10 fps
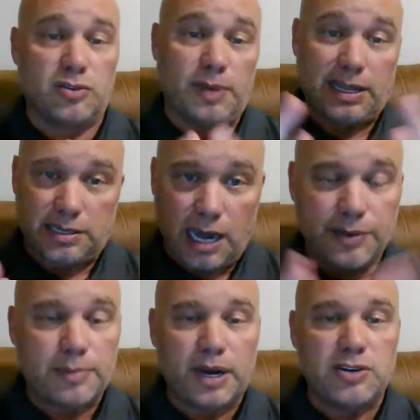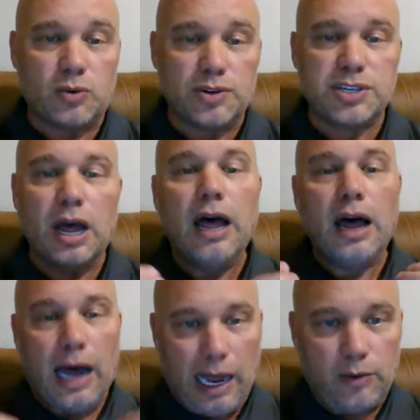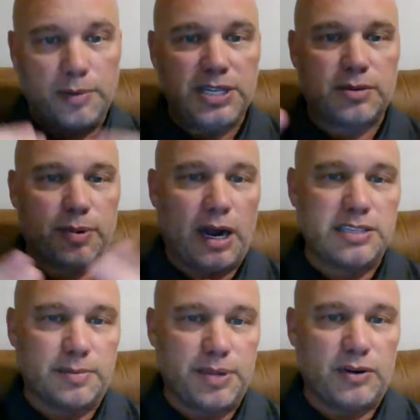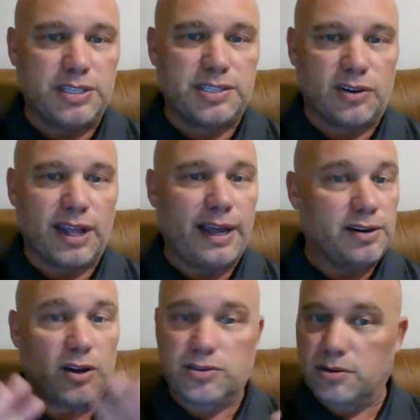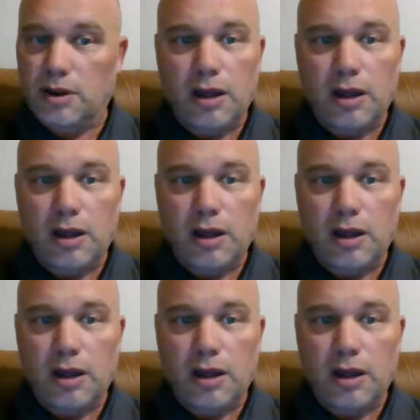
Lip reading: By the time they play Georgia, I will be surprised if Billy's still the head coach.